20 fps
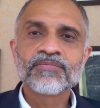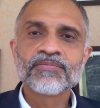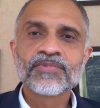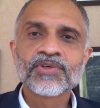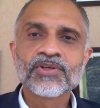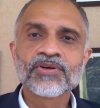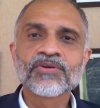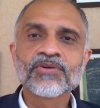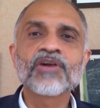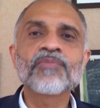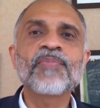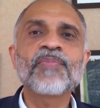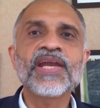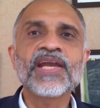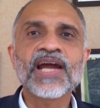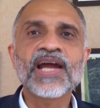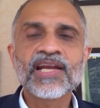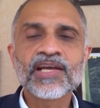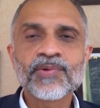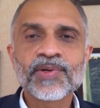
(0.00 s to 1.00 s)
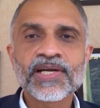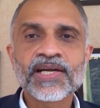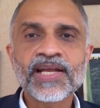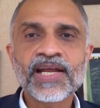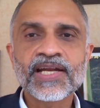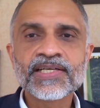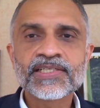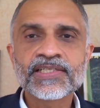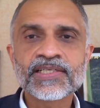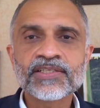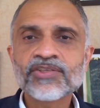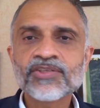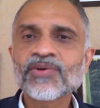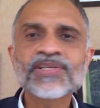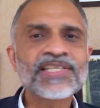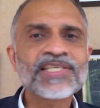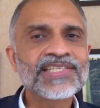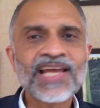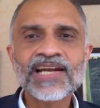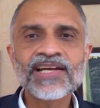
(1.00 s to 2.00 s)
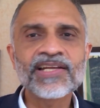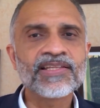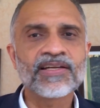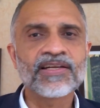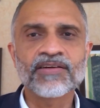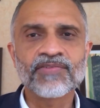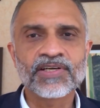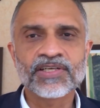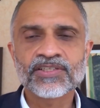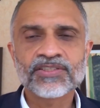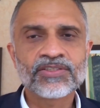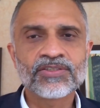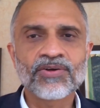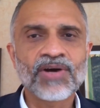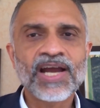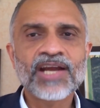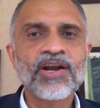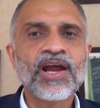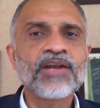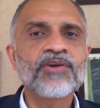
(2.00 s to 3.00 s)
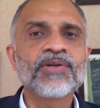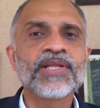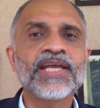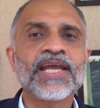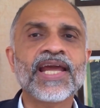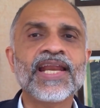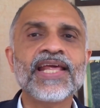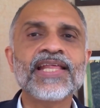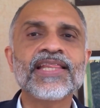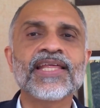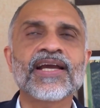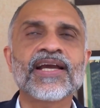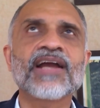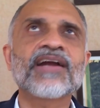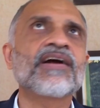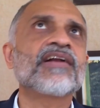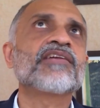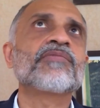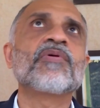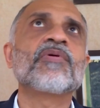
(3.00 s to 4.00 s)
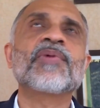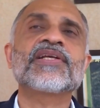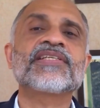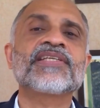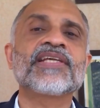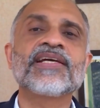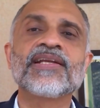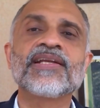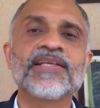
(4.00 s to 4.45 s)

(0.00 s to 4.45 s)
not paying adequate attention. So it was exactly the reverse. No, I don't think anything. I can't remember a single